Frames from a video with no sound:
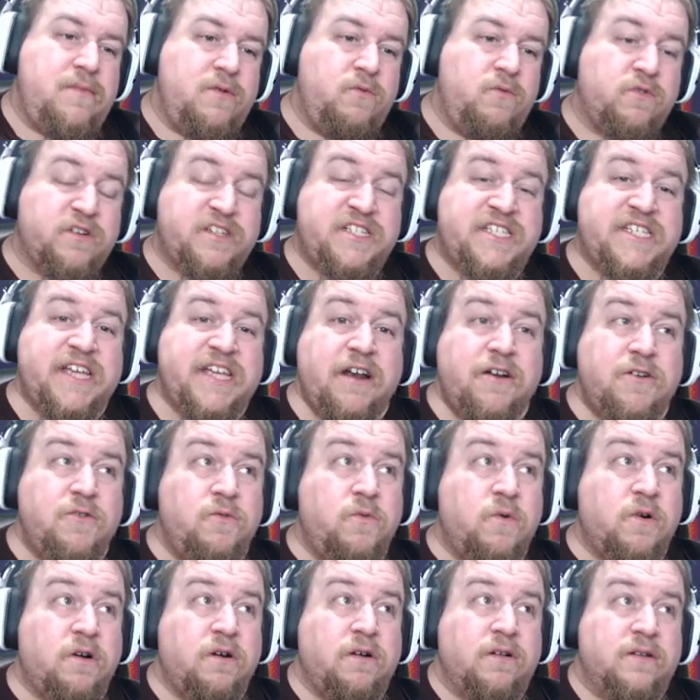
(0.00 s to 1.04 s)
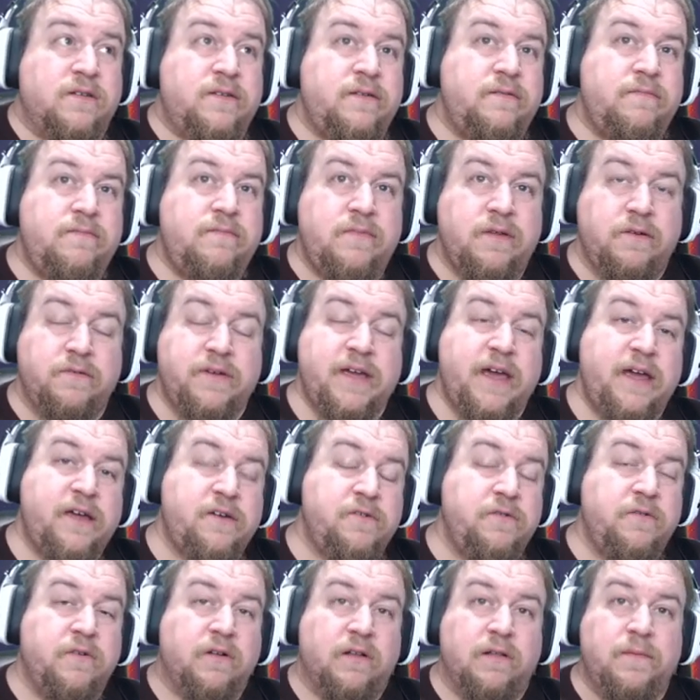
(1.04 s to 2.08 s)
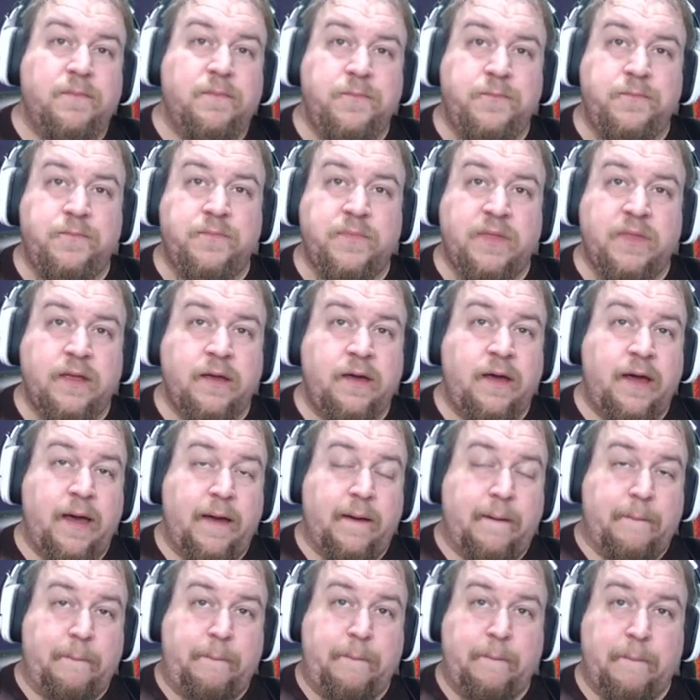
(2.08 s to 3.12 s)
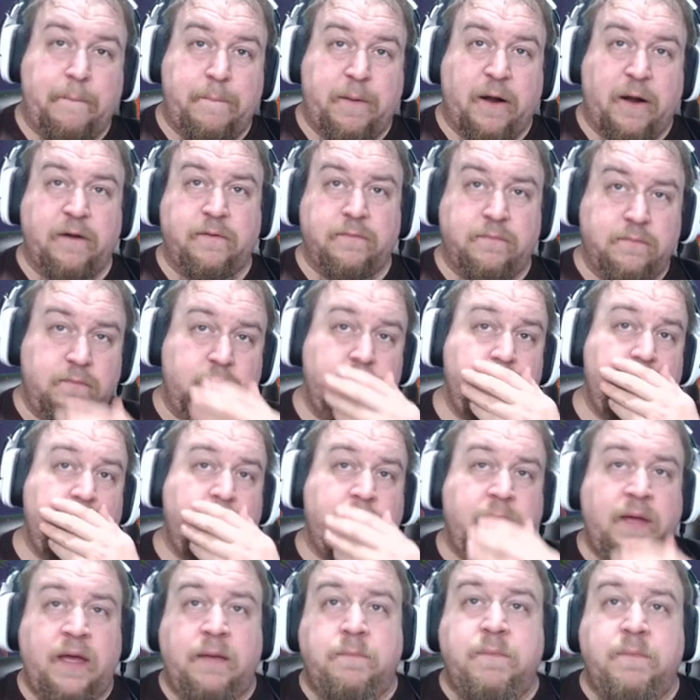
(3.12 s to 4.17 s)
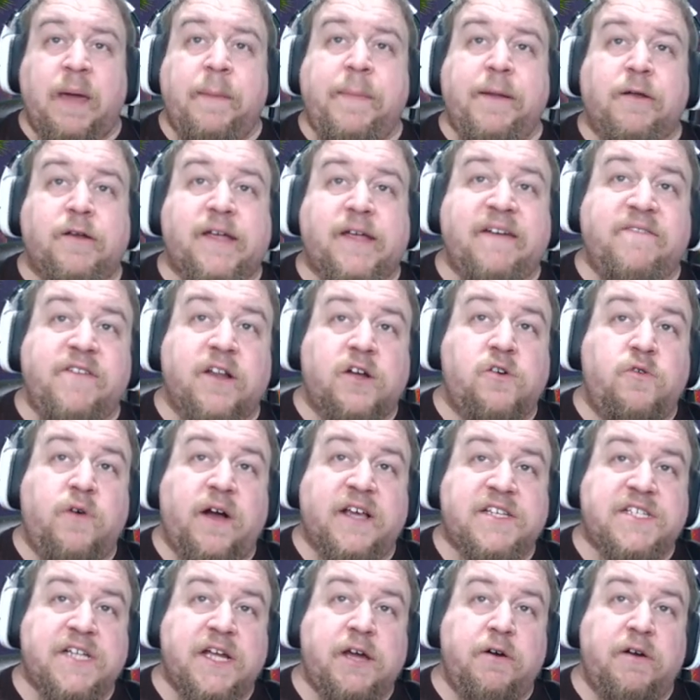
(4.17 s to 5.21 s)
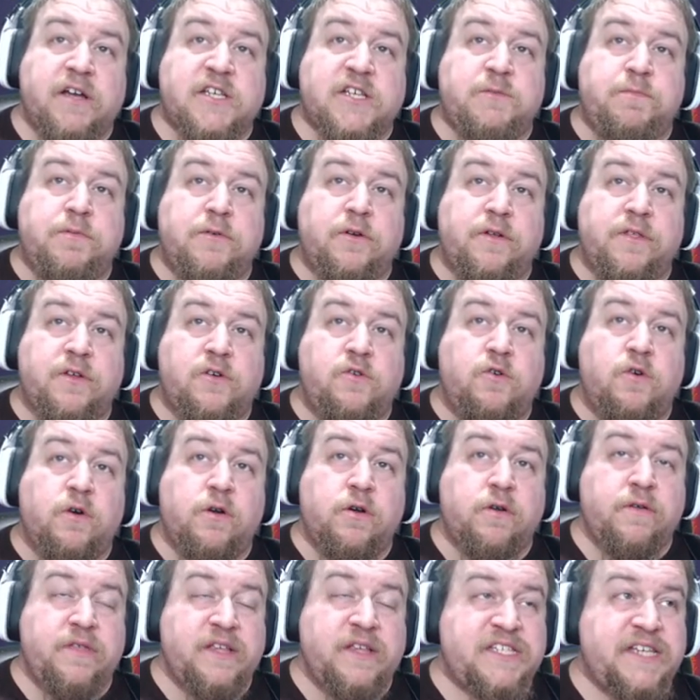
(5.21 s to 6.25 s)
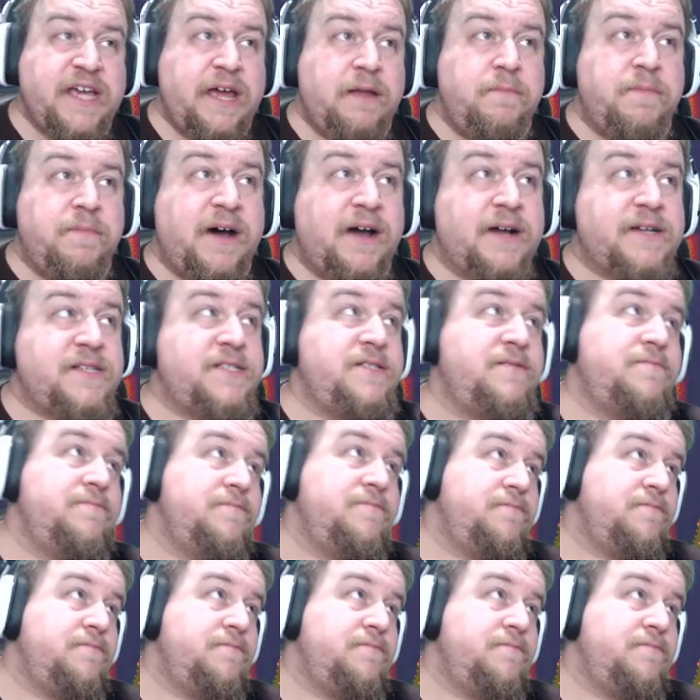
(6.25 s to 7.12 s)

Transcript: we're set in a world. Okay, cool. Pardon. Maybe you're given a quest to go explore the corner of the sandbox.